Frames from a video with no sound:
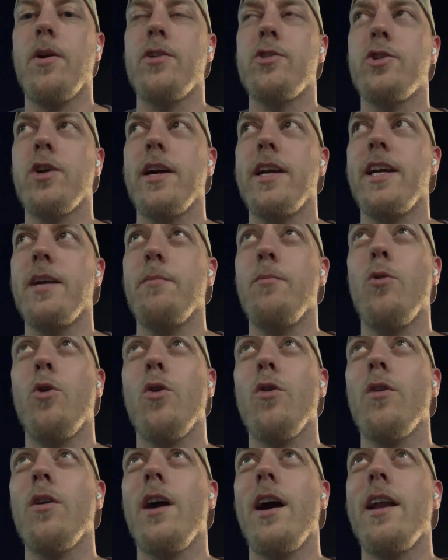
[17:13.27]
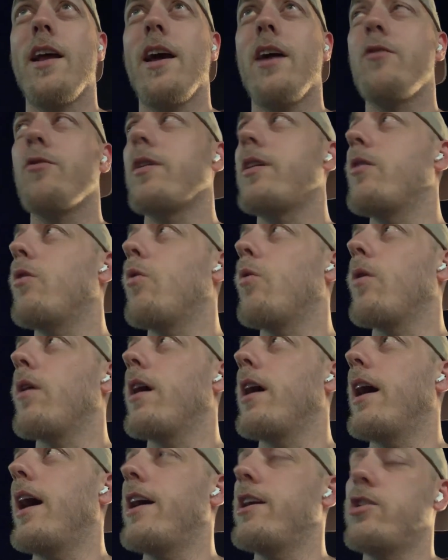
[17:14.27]
try and get more out of Henry,
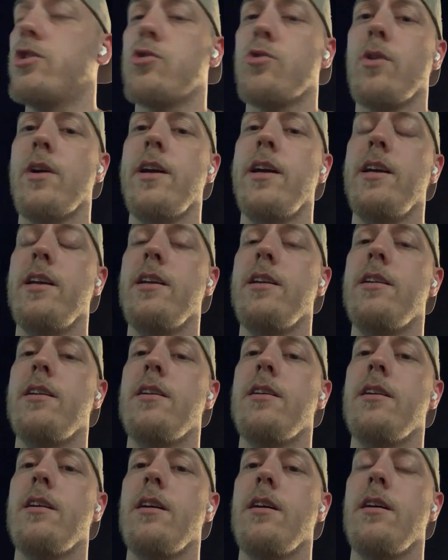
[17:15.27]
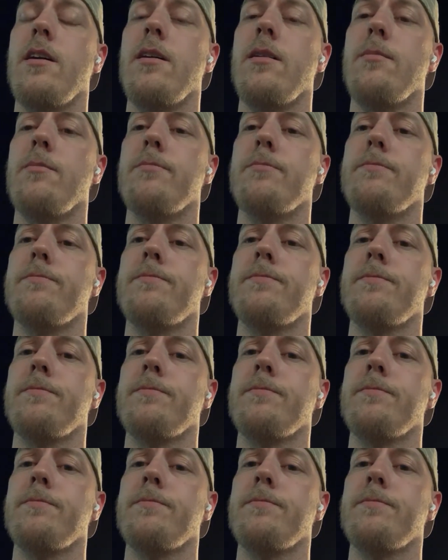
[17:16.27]
or I trade I